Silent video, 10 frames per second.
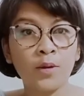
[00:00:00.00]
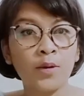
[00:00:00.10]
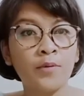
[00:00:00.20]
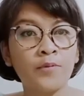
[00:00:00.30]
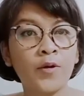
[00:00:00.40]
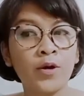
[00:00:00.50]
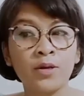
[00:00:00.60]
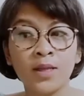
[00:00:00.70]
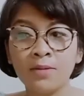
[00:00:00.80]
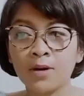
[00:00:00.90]
For
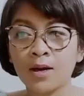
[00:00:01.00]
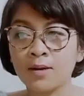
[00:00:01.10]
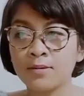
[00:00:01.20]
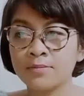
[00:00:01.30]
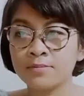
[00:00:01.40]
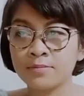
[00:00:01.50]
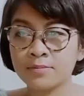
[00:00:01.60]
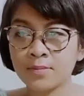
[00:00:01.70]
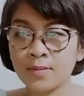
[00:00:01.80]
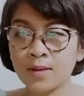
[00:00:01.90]
Libra,
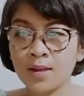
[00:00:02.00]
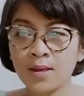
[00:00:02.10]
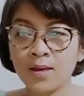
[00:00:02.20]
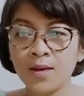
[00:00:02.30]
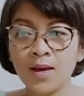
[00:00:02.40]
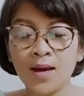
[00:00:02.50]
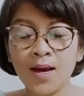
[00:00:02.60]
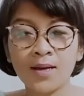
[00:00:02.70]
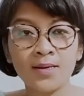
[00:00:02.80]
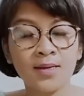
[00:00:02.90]

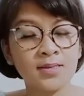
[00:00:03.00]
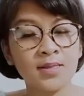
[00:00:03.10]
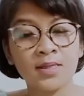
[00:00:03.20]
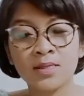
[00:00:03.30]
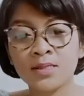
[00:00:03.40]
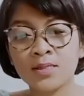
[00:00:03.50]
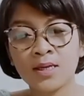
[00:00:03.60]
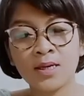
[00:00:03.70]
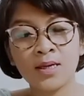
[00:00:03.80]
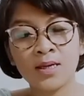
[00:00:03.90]
Aries
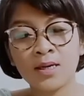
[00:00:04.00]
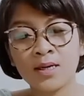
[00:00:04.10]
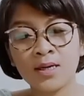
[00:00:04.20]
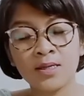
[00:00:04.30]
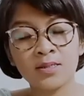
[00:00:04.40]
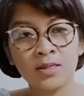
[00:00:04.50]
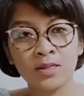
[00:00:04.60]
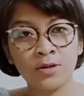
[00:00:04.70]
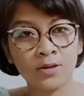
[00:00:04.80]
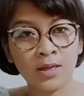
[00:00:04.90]
is in your
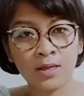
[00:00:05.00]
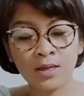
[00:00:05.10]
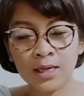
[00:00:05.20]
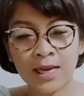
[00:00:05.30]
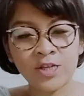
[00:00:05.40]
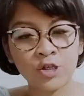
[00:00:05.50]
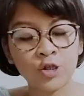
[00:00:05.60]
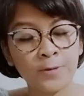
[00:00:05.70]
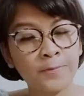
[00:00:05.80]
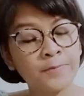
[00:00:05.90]
relationship.
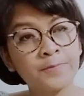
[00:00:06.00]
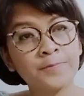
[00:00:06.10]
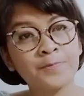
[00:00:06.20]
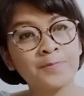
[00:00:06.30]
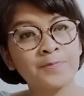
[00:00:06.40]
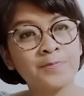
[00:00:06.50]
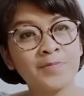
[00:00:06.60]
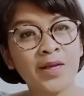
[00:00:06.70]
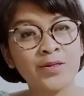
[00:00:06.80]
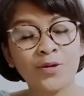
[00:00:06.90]

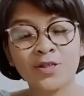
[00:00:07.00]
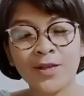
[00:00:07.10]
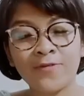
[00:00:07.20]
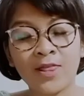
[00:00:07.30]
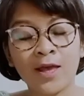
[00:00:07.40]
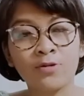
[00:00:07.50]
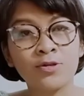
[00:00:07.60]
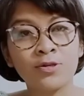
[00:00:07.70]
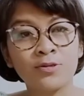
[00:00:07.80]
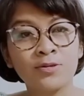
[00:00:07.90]
It's your second house.
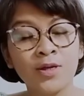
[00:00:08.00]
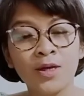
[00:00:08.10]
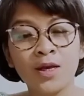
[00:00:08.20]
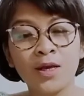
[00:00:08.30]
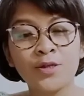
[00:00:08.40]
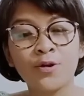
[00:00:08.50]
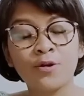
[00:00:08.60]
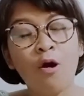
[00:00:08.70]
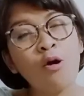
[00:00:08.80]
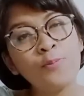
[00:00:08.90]
It's your
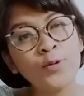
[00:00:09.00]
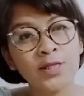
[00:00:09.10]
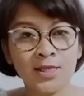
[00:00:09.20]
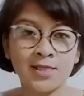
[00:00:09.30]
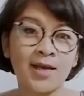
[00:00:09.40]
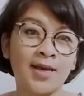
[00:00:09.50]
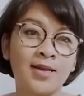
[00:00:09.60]
opposite sign.